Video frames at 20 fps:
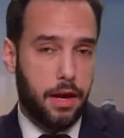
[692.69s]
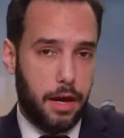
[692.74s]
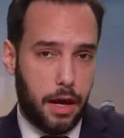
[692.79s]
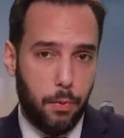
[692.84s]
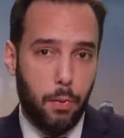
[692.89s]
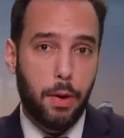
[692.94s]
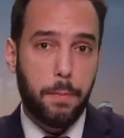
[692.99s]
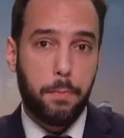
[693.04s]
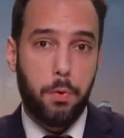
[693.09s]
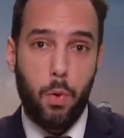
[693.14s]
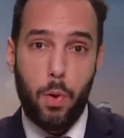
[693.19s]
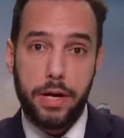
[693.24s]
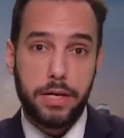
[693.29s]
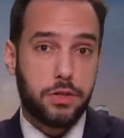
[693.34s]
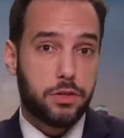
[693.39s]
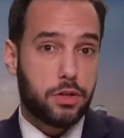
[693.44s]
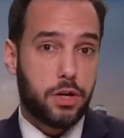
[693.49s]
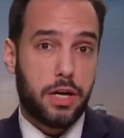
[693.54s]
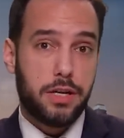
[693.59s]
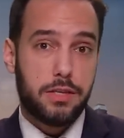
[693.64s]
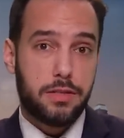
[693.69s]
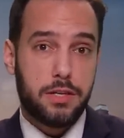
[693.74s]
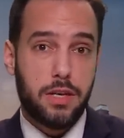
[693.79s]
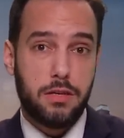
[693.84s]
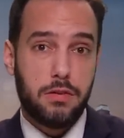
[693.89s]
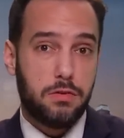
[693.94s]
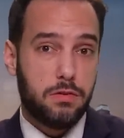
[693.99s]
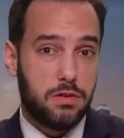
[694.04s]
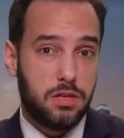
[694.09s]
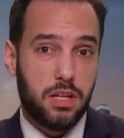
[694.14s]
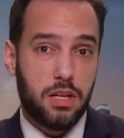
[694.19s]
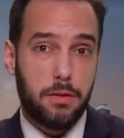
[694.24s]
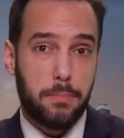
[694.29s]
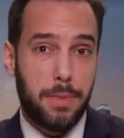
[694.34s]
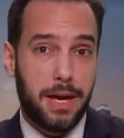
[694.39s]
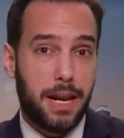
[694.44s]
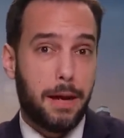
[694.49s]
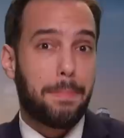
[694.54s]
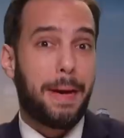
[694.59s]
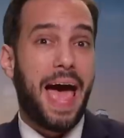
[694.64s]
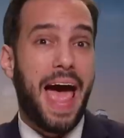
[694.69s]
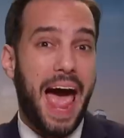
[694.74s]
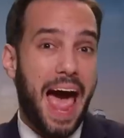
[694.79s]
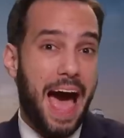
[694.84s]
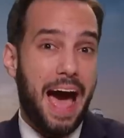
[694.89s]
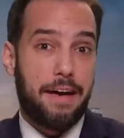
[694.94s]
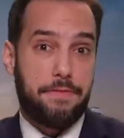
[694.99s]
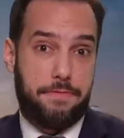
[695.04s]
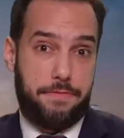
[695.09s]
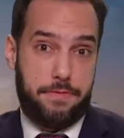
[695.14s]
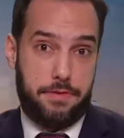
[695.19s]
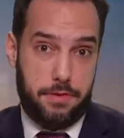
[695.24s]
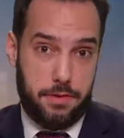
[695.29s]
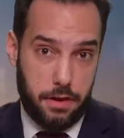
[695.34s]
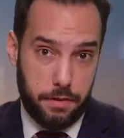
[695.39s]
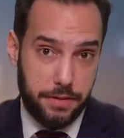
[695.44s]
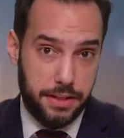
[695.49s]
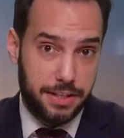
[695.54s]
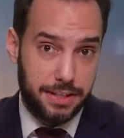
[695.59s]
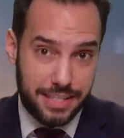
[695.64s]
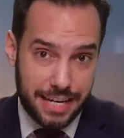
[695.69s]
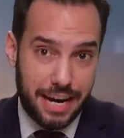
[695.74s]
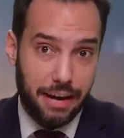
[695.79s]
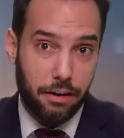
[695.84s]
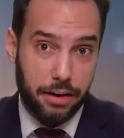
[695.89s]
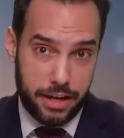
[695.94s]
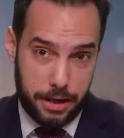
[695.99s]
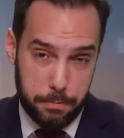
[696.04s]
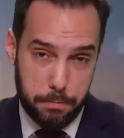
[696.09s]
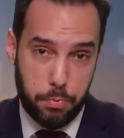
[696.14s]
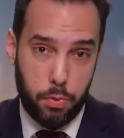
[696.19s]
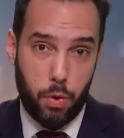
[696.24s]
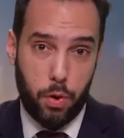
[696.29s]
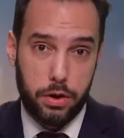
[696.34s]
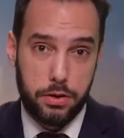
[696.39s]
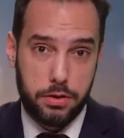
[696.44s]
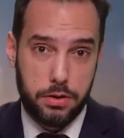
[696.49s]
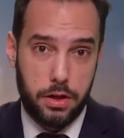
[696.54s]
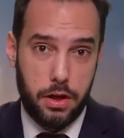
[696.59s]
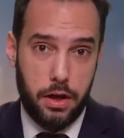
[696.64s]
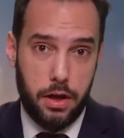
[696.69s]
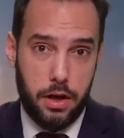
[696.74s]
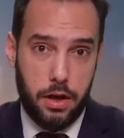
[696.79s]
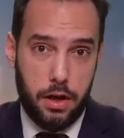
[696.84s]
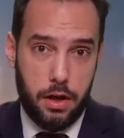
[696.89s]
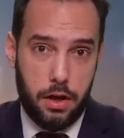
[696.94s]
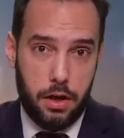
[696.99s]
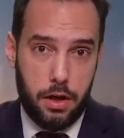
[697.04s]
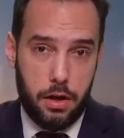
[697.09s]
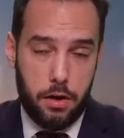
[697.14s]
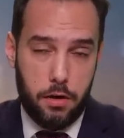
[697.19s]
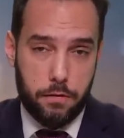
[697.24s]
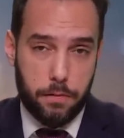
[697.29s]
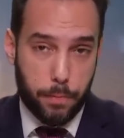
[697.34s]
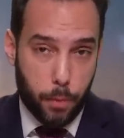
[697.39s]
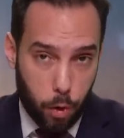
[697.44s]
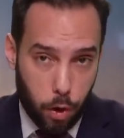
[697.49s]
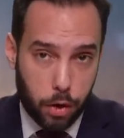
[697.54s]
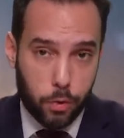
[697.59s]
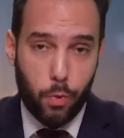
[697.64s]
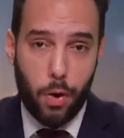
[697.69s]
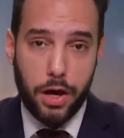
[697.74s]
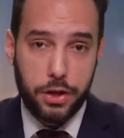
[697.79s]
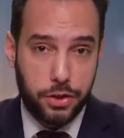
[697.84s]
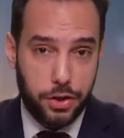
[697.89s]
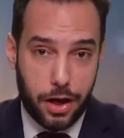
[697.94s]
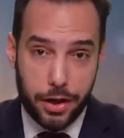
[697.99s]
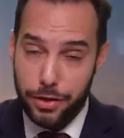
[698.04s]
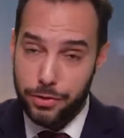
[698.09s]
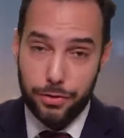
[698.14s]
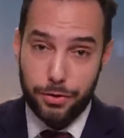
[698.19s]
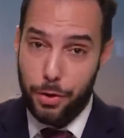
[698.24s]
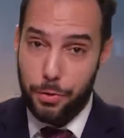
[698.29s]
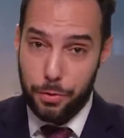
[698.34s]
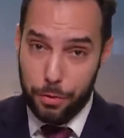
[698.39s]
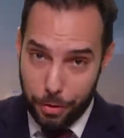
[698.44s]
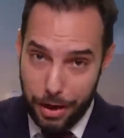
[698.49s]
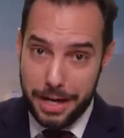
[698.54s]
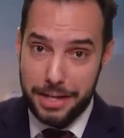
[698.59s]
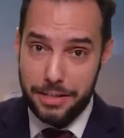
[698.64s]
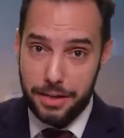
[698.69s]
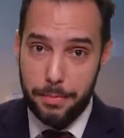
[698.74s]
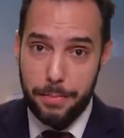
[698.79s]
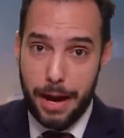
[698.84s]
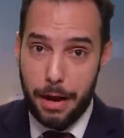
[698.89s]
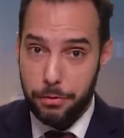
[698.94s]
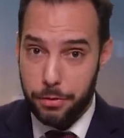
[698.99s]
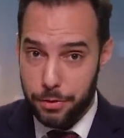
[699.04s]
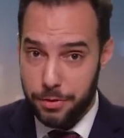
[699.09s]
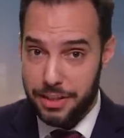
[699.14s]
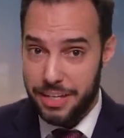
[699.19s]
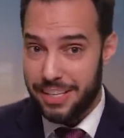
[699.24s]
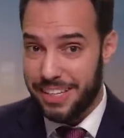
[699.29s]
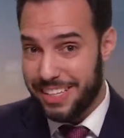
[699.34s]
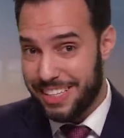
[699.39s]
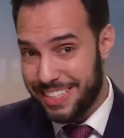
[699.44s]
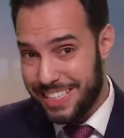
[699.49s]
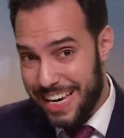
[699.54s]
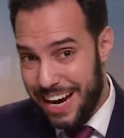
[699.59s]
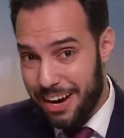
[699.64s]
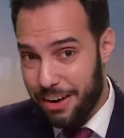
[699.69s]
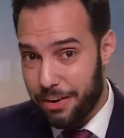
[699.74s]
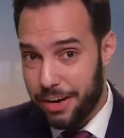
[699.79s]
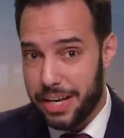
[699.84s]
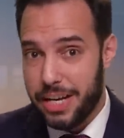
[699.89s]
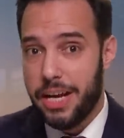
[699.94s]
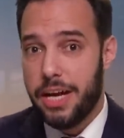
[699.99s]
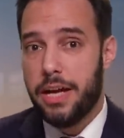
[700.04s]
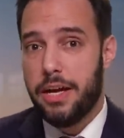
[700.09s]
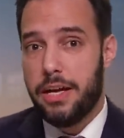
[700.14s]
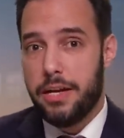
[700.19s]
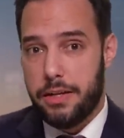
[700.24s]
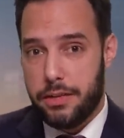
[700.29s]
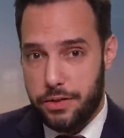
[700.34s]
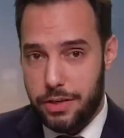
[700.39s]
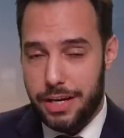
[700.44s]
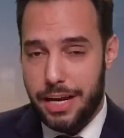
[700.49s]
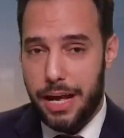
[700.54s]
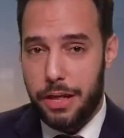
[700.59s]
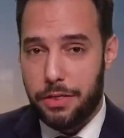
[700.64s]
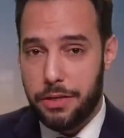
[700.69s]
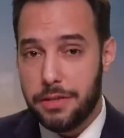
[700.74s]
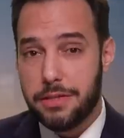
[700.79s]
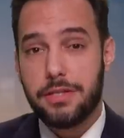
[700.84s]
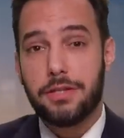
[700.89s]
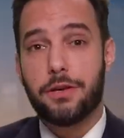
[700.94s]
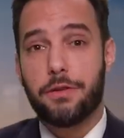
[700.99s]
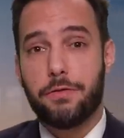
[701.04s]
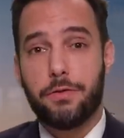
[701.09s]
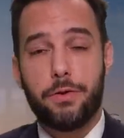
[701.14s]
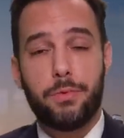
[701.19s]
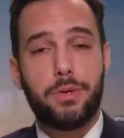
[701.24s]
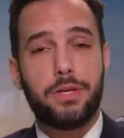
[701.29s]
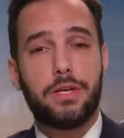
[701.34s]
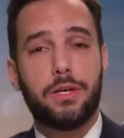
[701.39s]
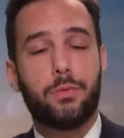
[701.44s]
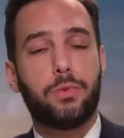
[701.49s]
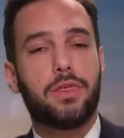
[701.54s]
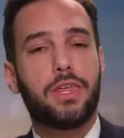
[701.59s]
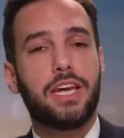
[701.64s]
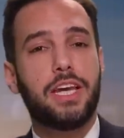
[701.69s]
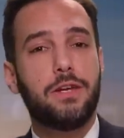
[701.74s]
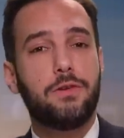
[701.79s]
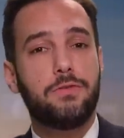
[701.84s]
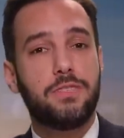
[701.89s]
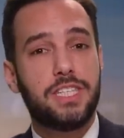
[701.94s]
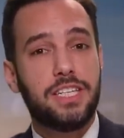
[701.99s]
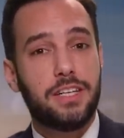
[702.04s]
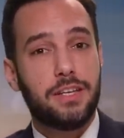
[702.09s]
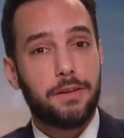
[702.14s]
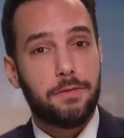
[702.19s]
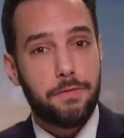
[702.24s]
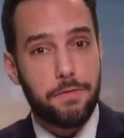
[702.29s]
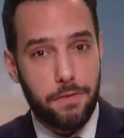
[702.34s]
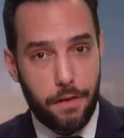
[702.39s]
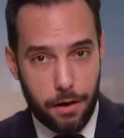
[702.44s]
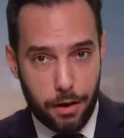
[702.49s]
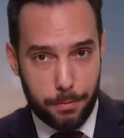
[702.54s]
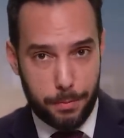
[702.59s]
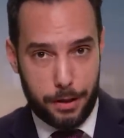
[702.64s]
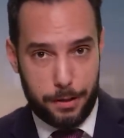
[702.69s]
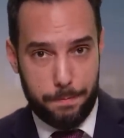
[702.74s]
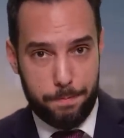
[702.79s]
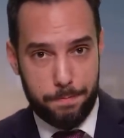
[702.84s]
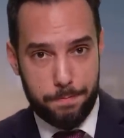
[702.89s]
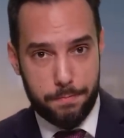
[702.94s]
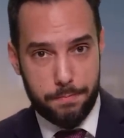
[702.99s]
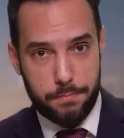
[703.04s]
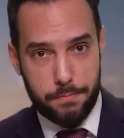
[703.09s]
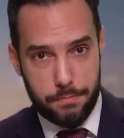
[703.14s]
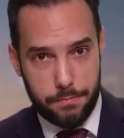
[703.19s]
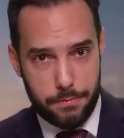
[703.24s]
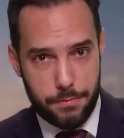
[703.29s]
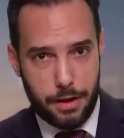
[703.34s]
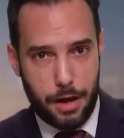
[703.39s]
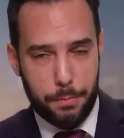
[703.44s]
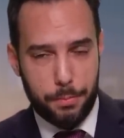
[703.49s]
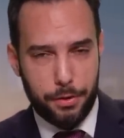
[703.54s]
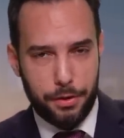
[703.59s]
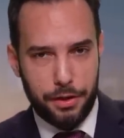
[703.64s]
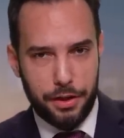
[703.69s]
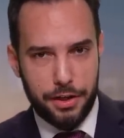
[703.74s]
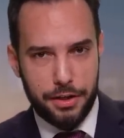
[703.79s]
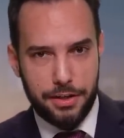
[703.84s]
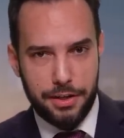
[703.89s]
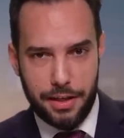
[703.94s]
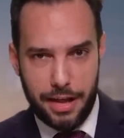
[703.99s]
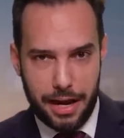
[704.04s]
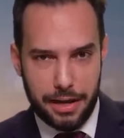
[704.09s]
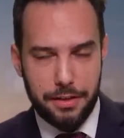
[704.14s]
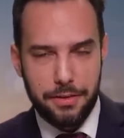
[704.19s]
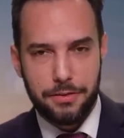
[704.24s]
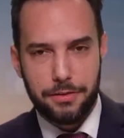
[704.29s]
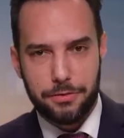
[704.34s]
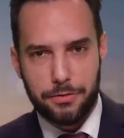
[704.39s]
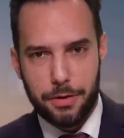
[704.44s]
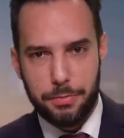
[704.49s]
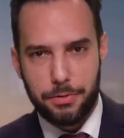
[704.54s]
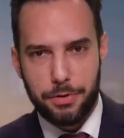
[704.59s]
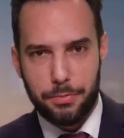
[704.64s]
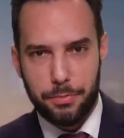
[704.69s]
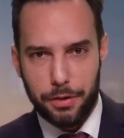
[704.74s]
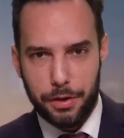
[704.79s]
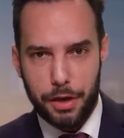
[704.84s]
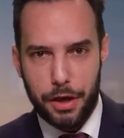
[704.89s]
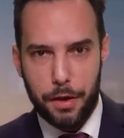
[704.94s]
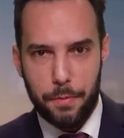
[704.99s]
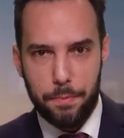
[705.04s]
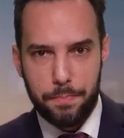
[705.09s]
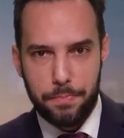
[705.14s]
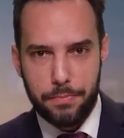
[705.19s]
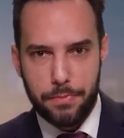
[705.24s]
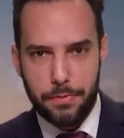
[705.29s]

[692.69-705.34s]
At one point, China said New Zealand made up half of its dairy imports. For more on why China is so crazy about New Zealand dairy, check out this interview we did with a New Zealand farmer. I'll put a link to that in the description below.